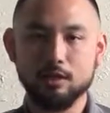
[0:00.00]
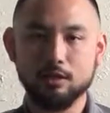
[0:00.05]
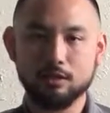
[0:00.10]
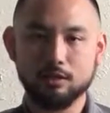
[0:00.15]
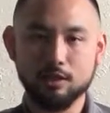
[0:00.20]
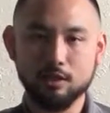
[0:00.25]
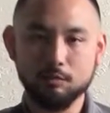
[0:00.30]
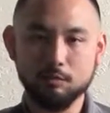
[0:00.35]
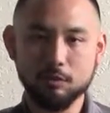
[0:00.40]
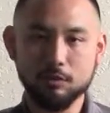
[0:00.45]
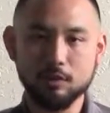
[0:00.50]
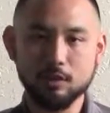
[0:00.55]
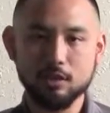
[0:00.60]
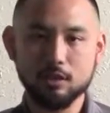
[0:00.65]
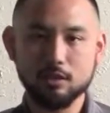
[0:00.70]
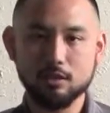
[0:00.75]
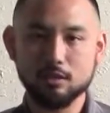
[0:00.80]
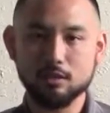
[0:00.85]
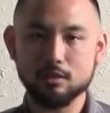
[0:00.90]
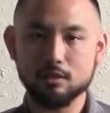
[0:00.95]
Keep your
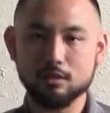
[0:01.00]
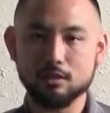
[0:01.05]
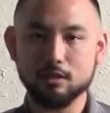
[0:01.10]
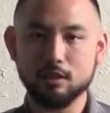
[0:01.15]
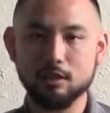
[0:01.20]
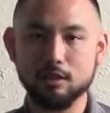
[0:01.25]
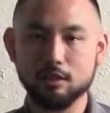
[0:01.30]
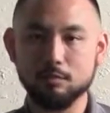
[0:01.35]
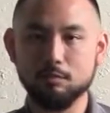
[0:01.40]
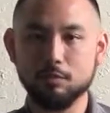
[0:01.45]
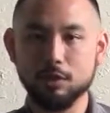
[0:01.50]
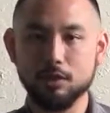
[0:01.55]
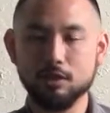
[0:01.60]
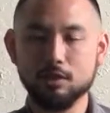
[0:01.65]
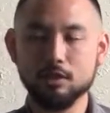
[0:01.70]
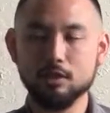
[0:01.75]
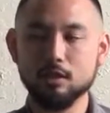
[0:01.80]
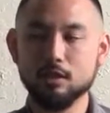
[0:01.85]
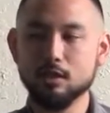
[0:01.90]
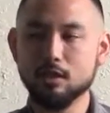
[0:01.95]
knees slightly bent,
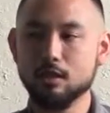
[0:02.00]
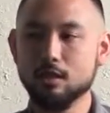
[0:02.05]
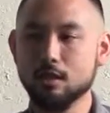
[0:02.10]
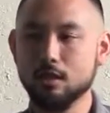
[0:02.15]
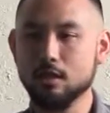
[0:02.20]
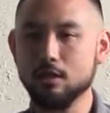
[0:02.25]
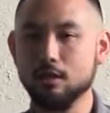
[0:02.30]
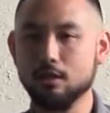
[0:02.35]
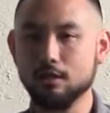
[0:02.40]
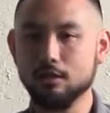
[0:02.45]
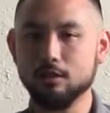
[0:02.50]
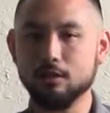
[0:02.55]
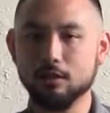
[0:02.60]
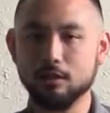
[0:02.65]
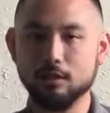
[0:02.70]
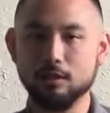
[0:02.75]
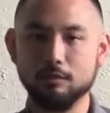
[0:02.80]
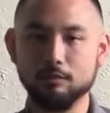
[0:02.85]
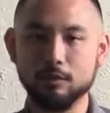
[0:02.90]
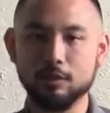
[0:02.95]
and
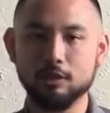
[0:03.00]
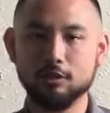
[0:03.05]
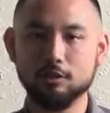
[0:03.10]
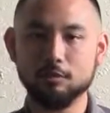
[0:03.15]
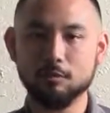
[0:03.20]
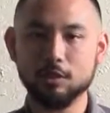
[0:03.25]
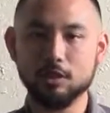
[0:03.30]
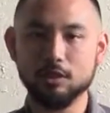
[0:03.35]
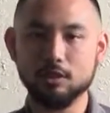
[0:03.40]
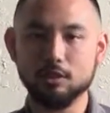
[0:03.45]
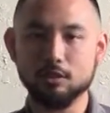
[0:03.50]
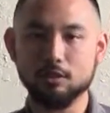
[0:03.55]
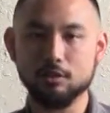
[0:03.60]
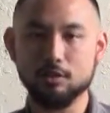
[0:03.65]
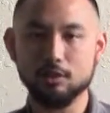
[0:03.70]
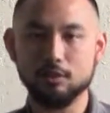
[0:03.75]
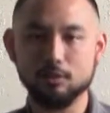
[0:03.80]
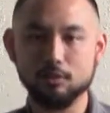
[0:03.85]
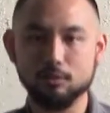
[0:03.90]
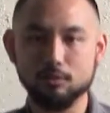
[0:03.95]
I don't mean that you
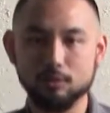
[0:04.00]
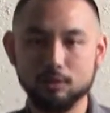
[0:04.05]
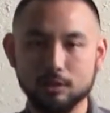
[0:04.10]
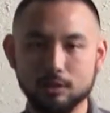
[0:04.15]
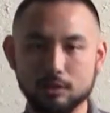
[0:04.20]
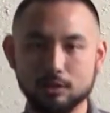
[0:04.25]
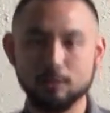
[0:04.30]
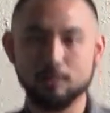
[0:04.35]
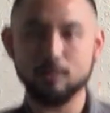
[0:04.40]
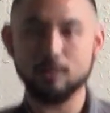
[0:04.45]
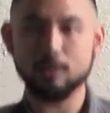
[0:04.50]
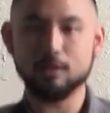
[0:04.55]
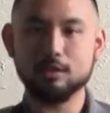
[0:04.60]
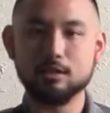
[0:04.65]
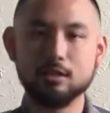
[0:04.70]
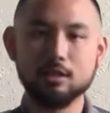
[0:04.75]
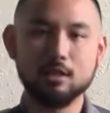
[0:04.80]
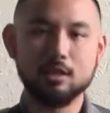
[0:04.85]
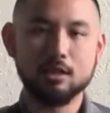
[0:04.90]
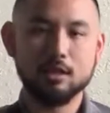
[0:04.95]
need to do any
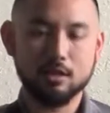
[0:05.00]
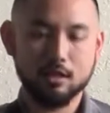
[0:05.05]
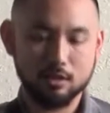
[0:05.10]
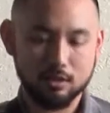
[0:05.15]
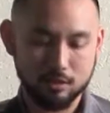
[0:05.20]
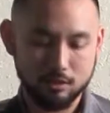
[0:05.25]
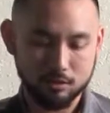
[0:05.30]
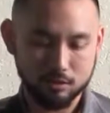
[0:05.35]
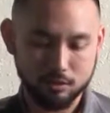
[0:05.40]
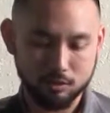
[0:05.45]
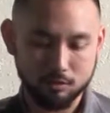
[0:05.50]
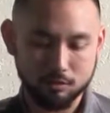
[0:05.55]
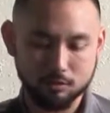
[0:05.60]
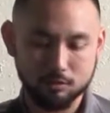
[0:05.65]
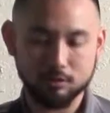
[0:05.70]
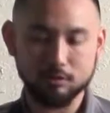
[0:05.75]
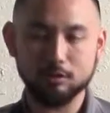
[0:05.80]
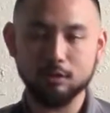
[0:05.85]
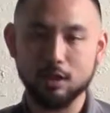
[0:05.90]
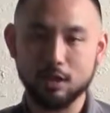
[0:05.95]
squats. Just don't
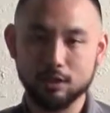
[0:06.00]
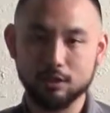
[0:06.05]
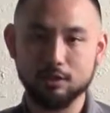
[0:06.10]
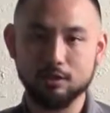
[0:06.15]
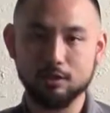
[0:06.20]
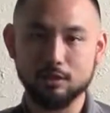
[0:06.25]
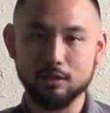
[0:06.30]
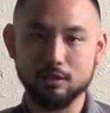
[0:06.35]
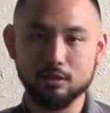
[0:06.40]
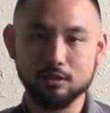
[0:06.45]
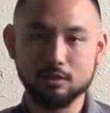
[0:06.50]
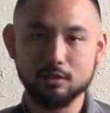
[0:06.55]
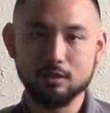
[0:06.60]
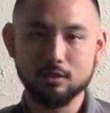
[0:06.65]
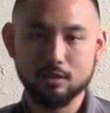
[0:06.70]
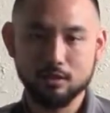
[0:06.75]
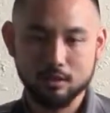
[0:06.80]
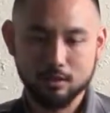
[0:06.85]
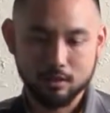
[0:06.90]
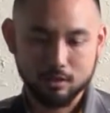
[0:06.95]
lock your knees,
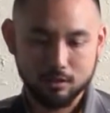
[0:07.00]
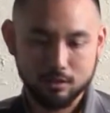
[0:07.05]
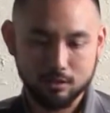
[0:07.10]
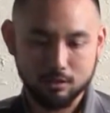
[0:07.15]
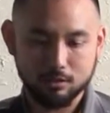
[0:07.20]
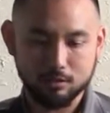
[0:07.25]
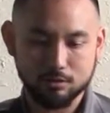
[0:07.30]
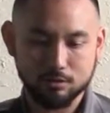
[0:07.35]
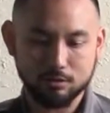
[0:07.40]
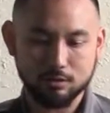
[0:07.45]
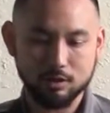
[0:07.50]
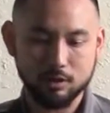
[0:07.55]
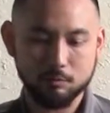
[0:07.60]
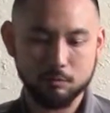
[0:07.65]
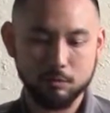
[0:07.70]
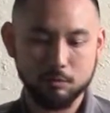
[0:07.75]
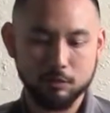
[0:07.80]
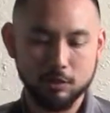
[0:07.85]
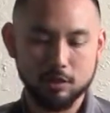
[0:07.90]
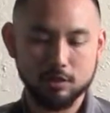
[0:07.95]
So keep
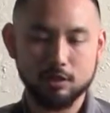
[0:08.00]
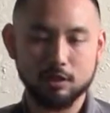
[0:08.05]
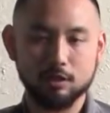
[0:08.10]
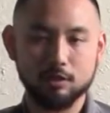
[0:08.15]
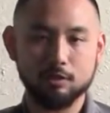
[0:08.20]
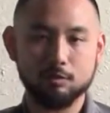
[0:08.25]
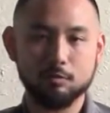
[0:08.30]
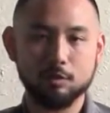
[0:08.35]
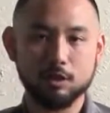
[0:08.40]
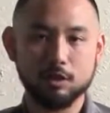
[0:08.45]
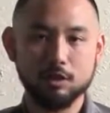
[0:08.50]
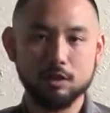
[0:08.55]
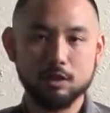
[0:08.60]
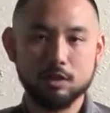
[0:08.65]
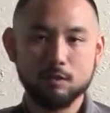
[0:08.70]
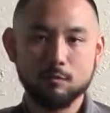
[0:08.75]
knees slightly bent,